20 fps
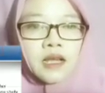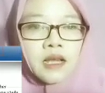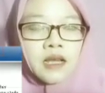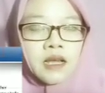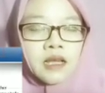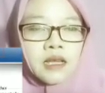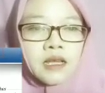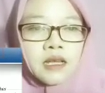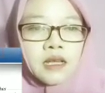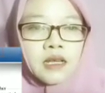
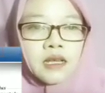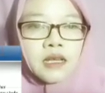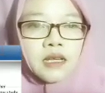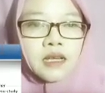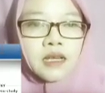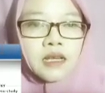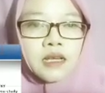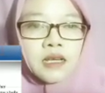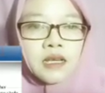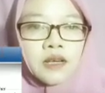
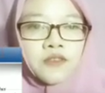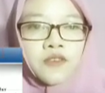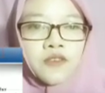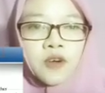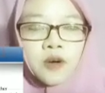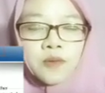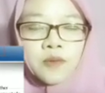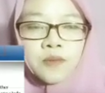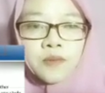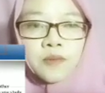
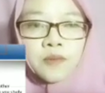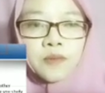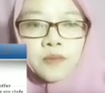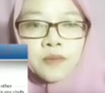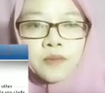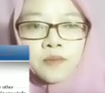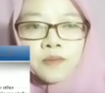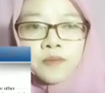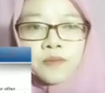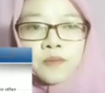for
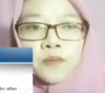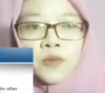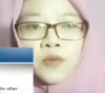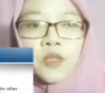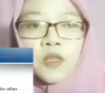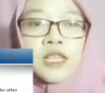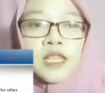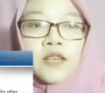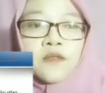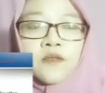
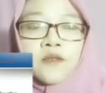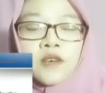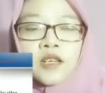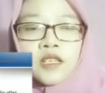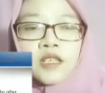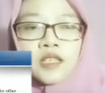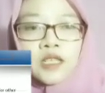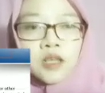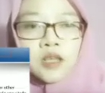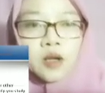putting
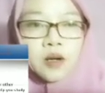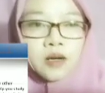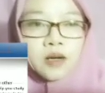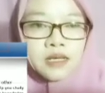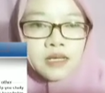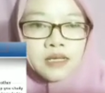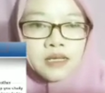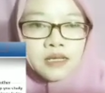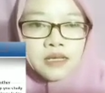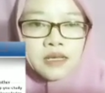words in
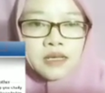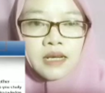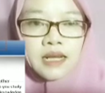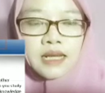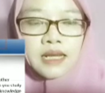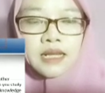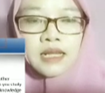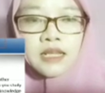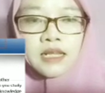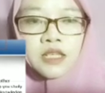order,
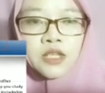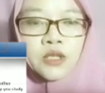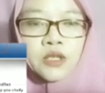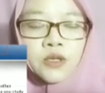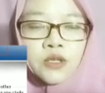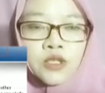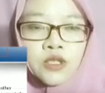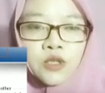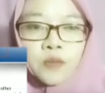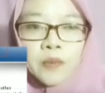and then
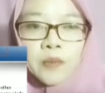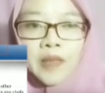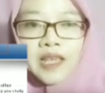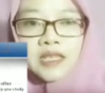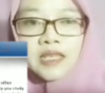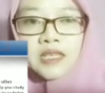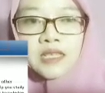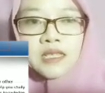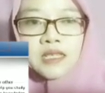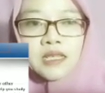use 2
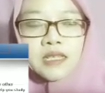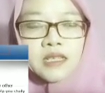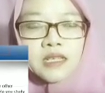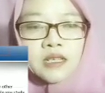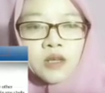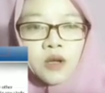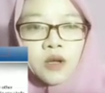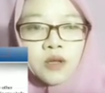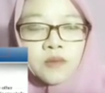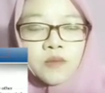pages in the
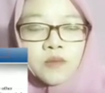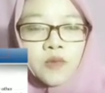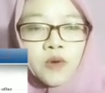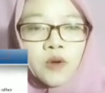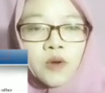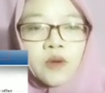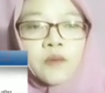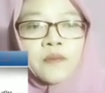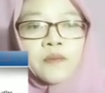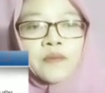
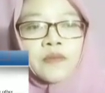notebook.